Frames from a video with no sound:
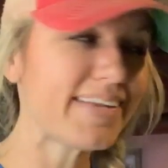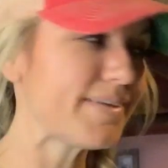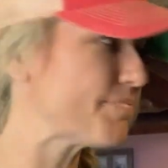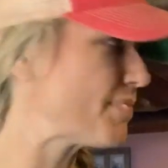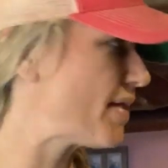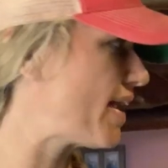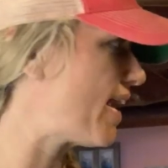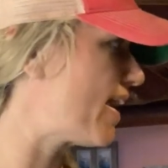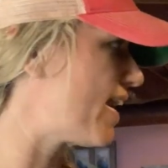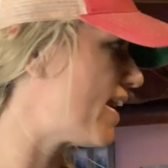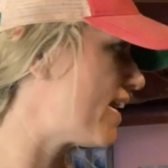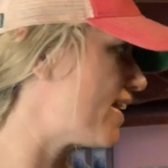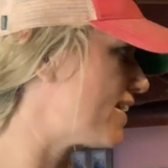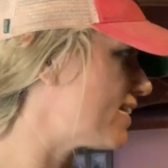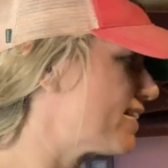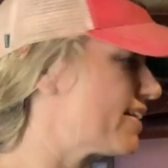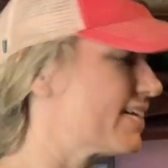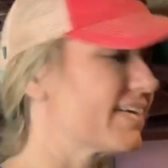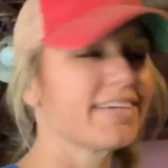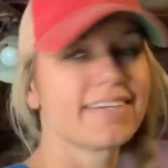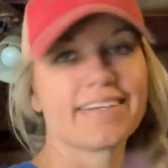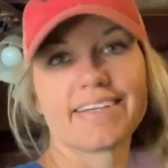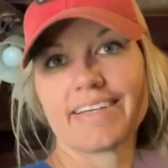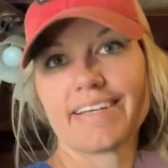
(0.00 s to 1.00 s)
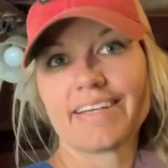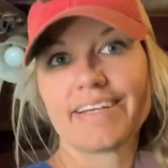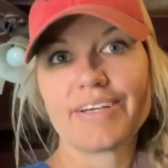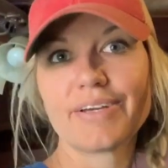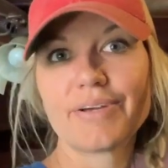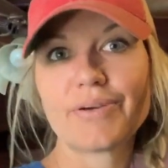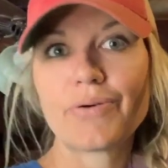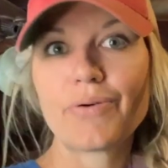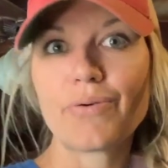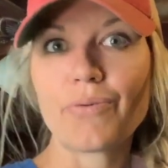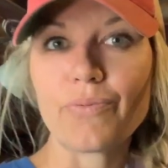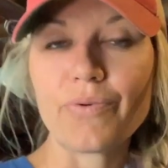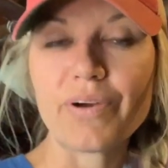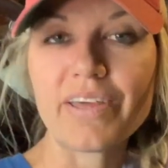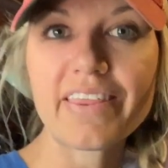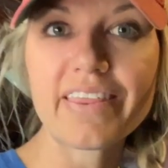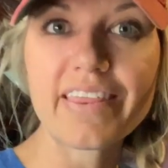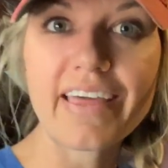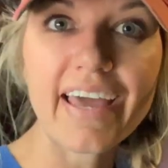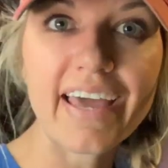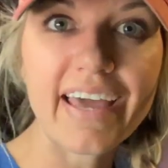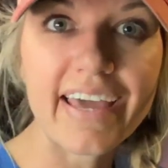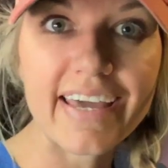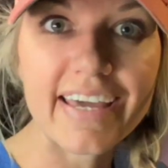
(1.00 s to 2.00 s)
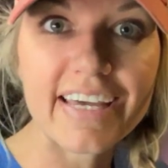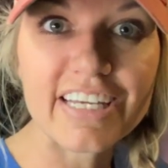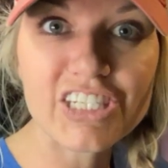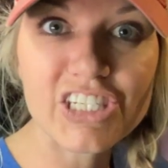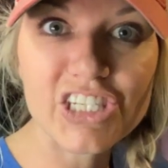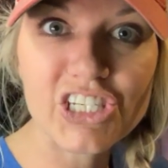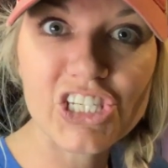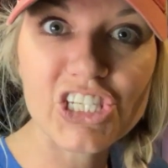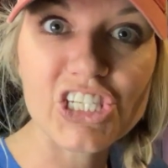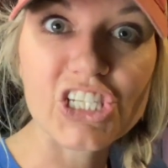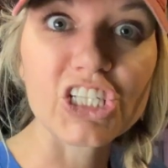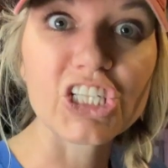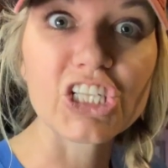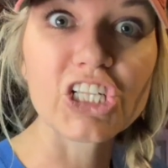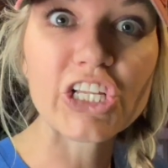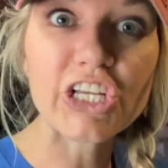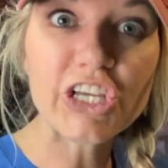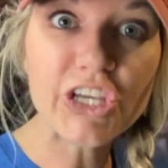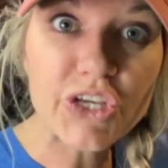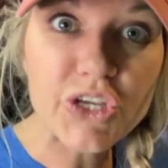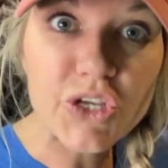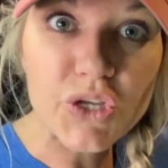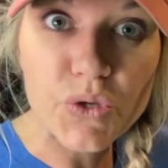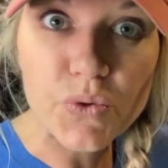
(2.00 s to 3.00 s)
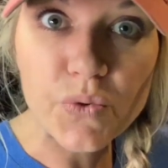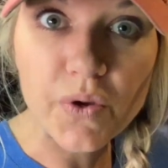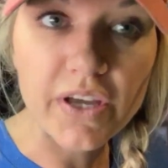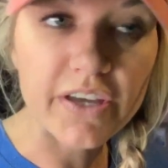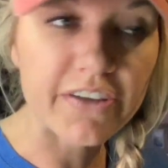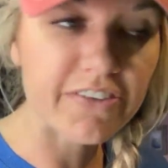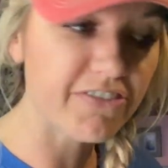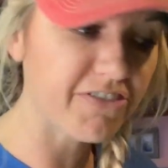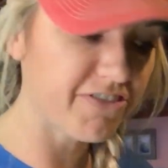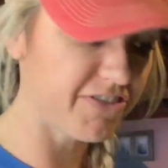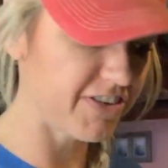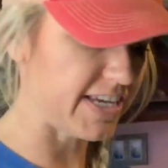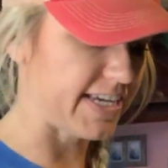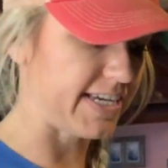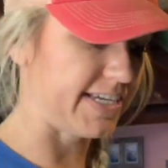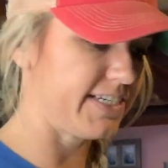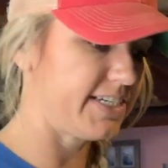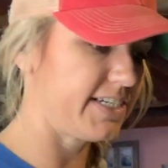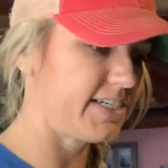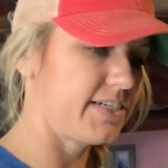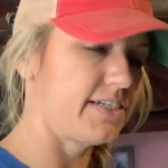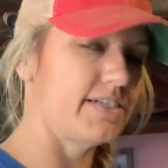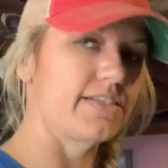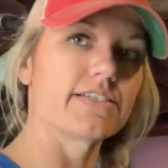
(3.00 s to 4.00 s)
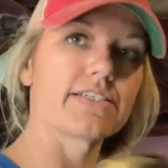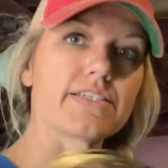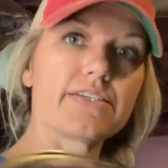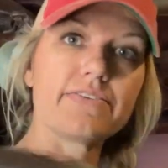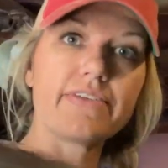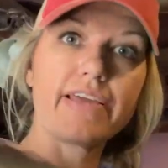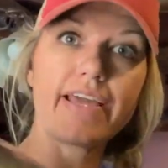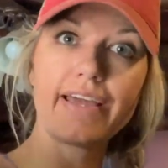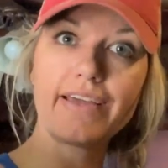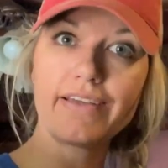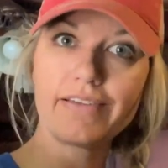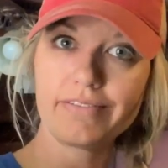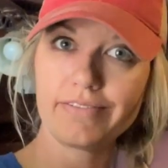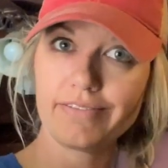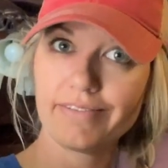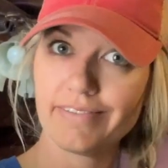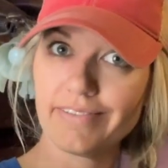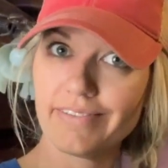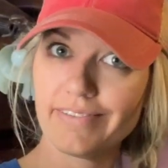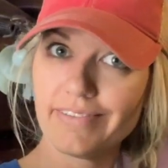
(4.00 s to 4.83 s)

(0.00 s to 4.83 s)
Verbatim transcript: it back with a slew of fish. So now